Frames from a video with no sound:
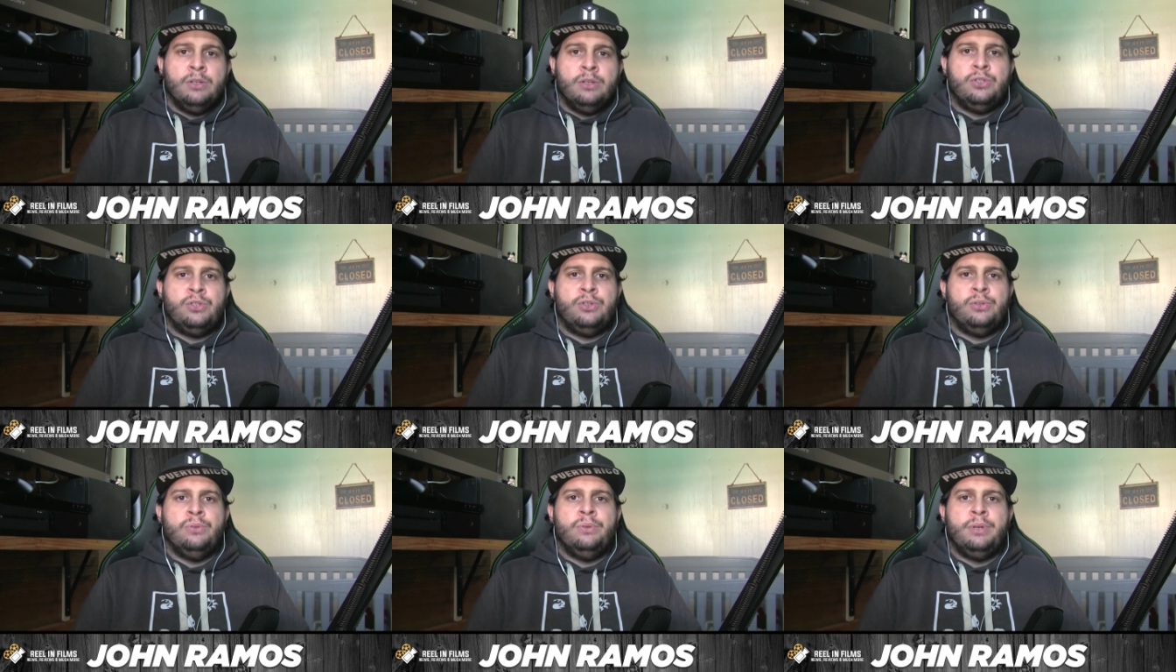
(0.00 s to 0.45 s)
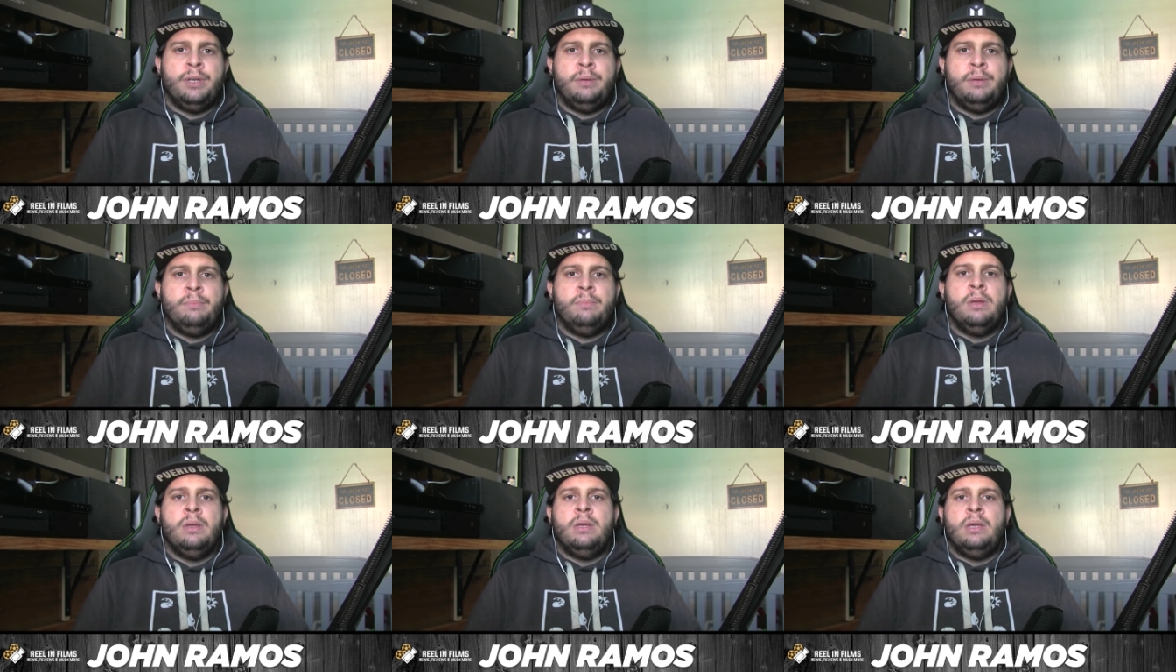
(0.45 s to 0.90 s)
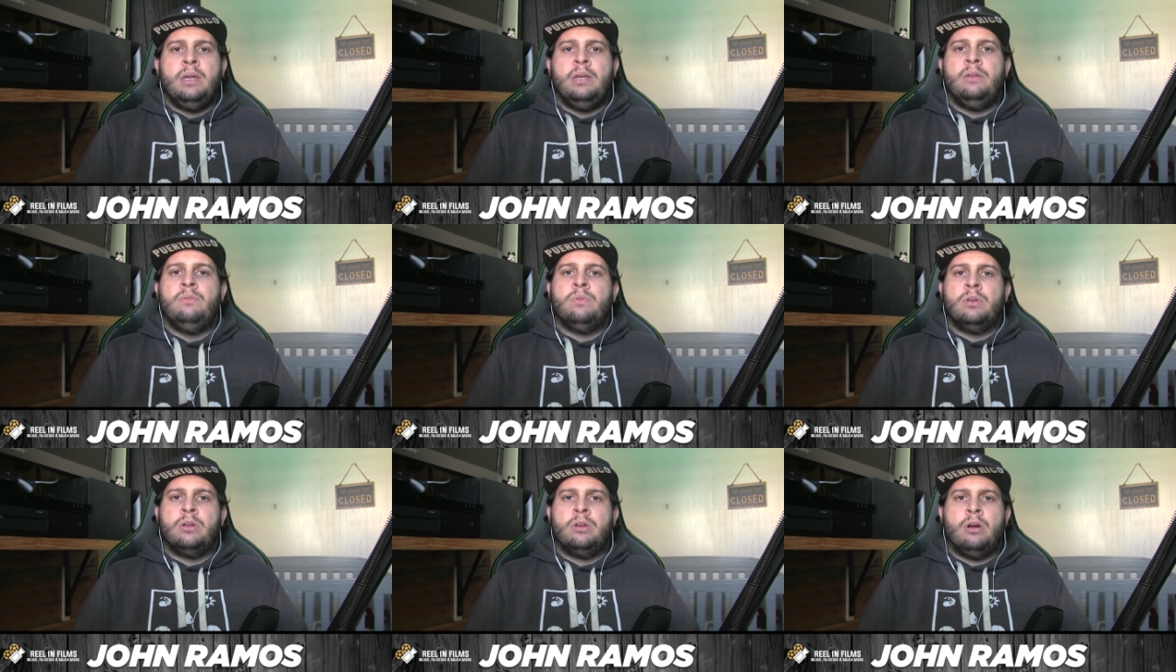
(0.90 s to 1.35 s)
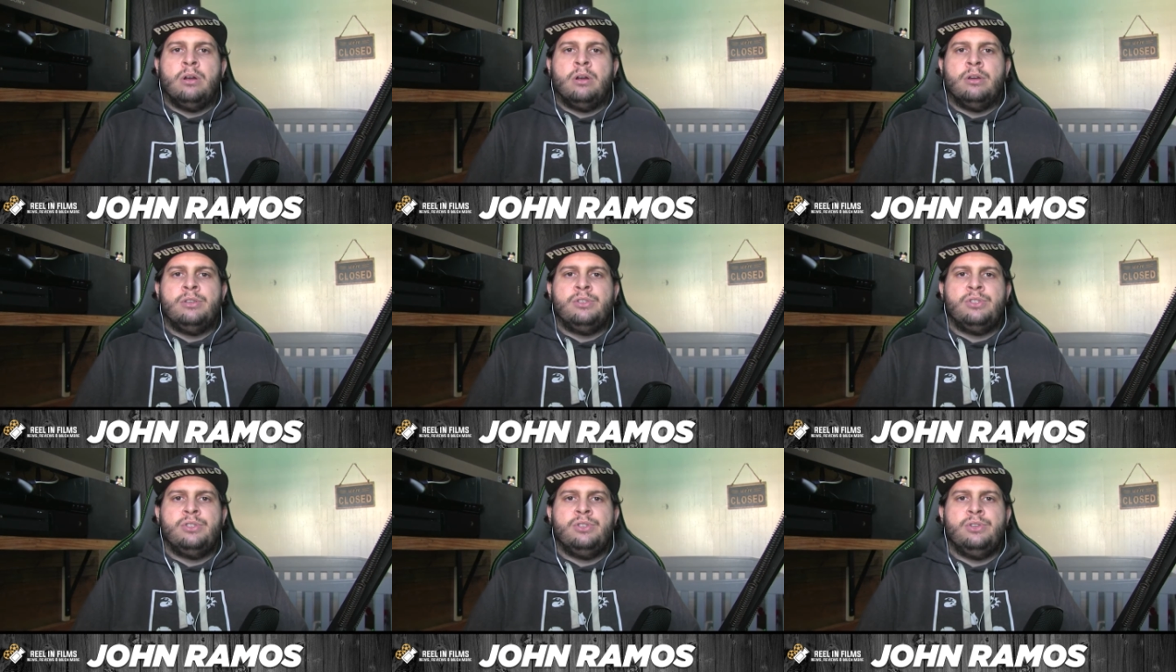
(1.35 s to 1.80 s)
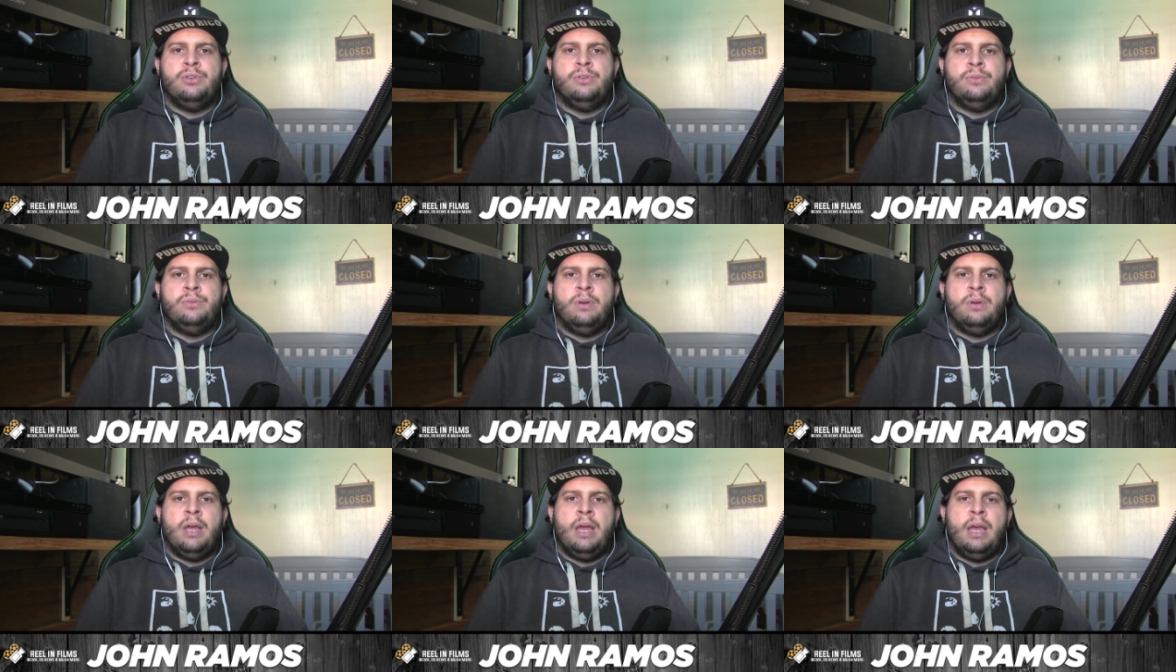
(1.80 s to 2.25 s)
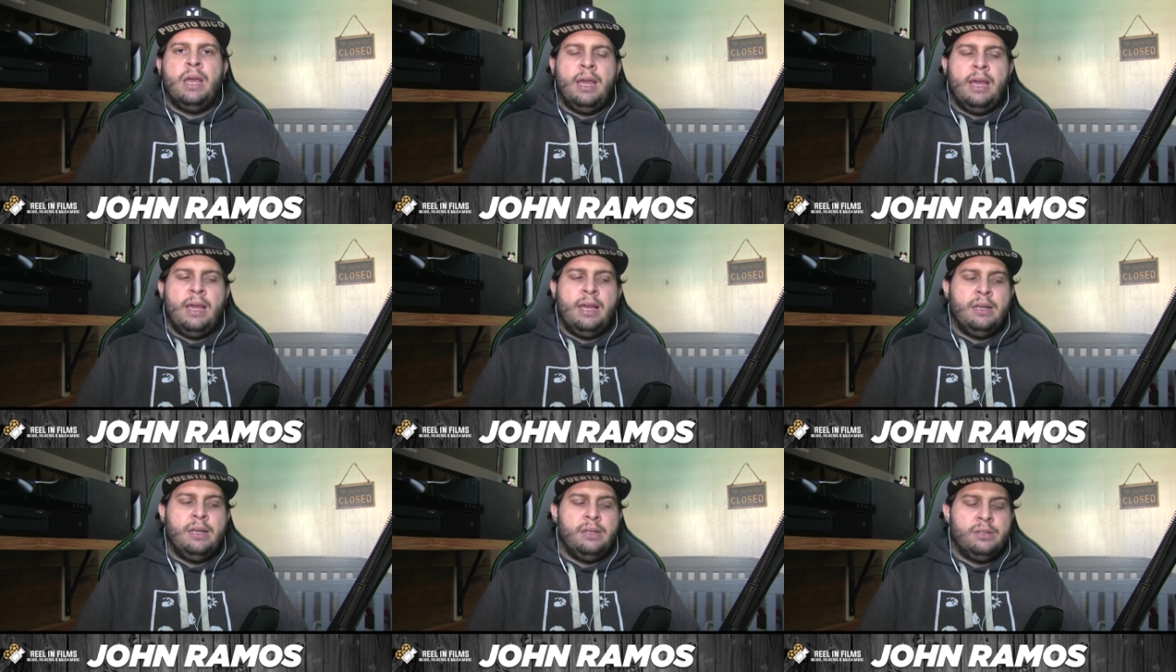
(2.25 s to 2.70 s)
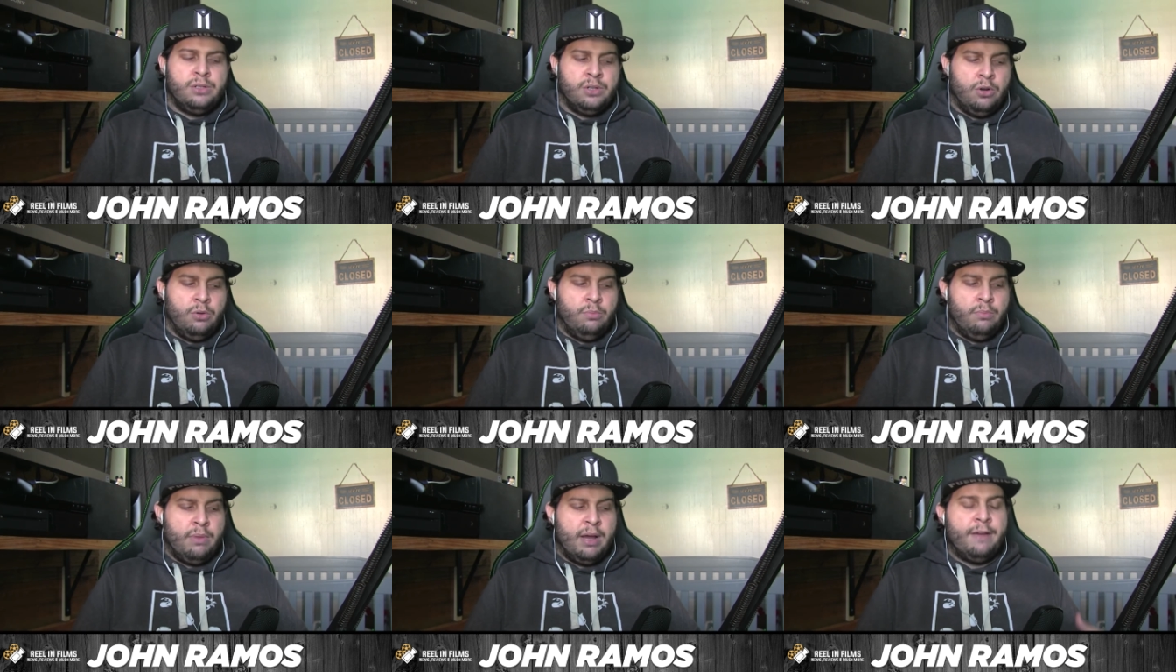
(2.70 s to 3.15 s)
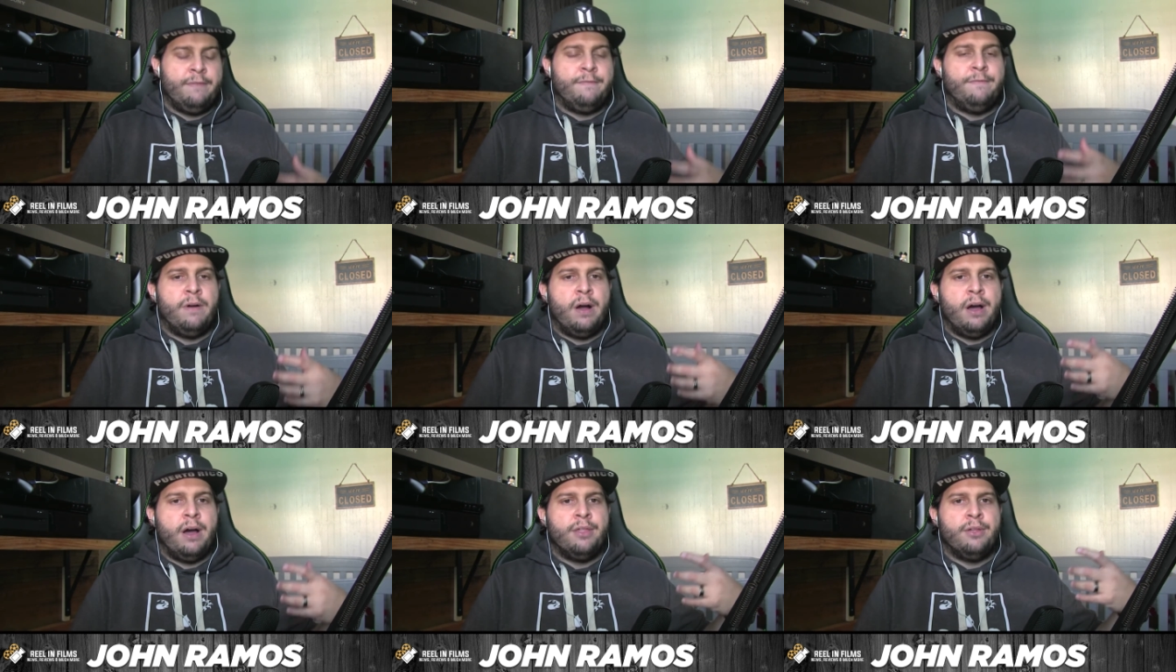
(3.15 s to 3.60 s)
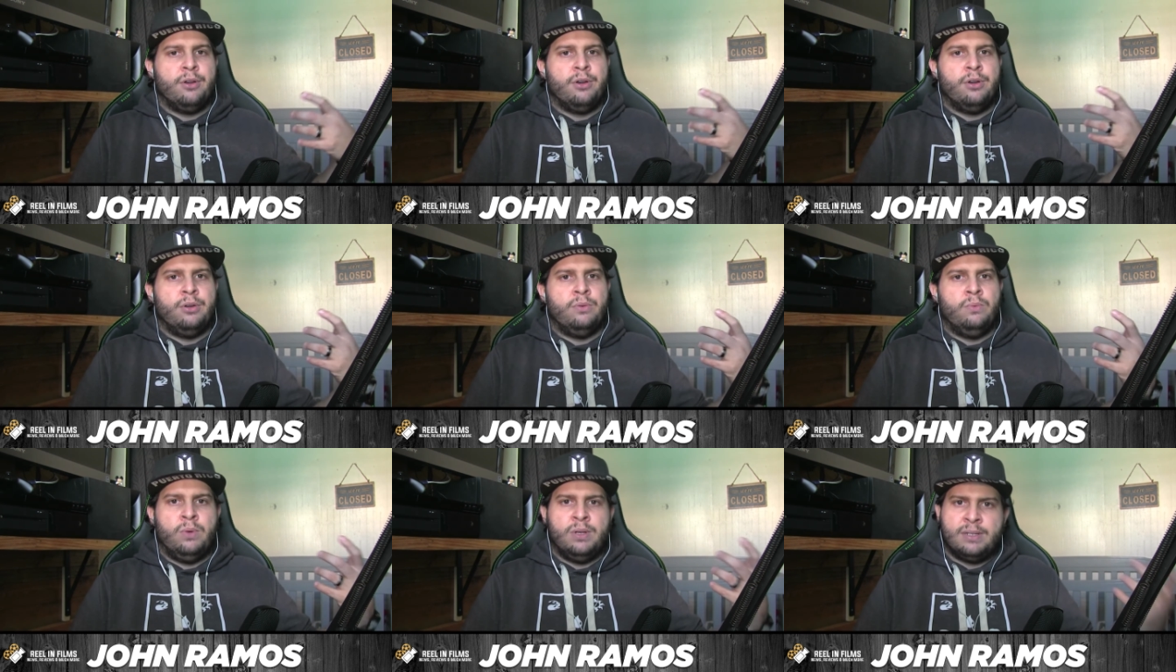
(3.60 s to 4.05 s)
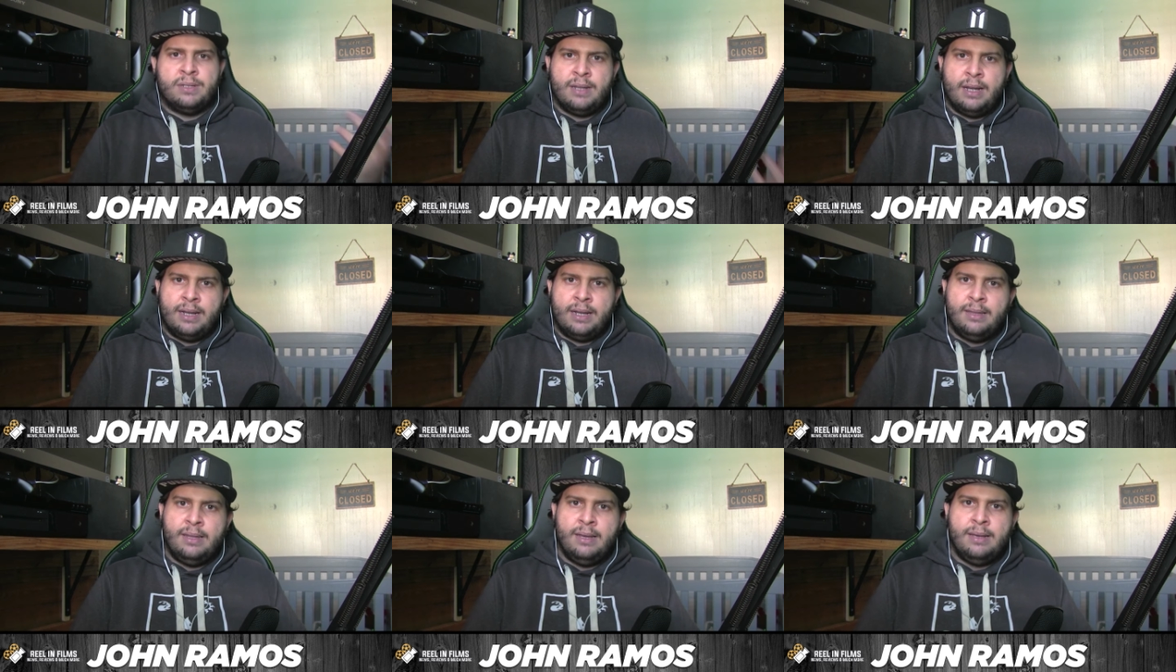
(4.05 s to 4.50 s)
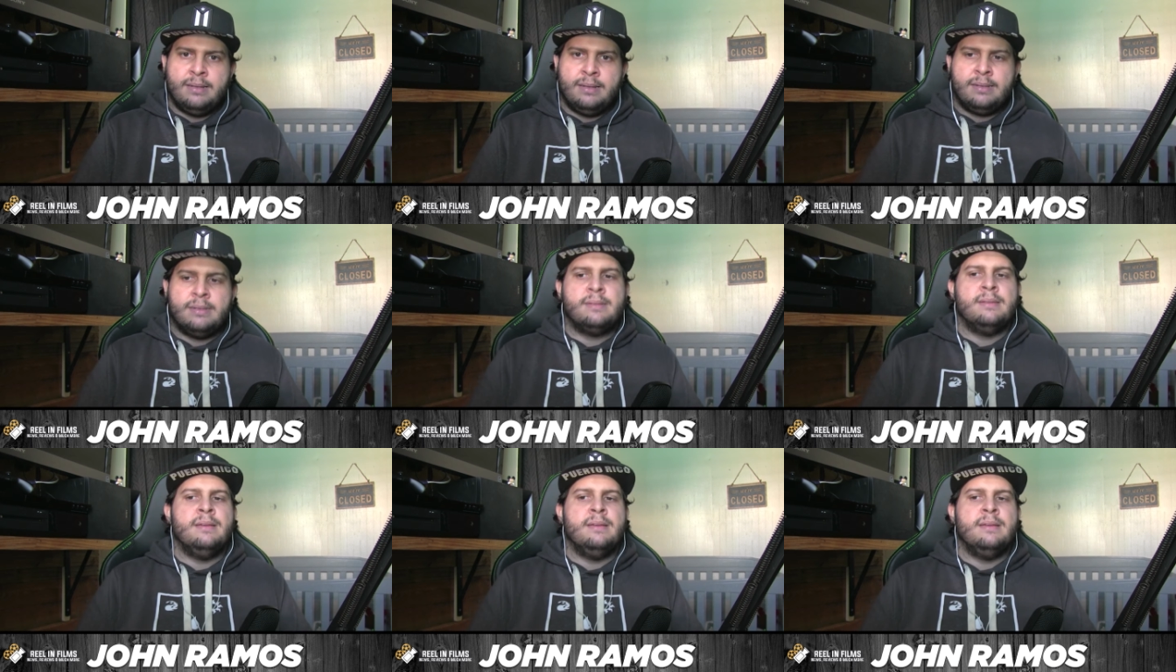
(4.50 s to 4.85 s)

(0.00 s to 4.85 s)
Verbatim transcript: to him in regards to, hey, so my father was like this,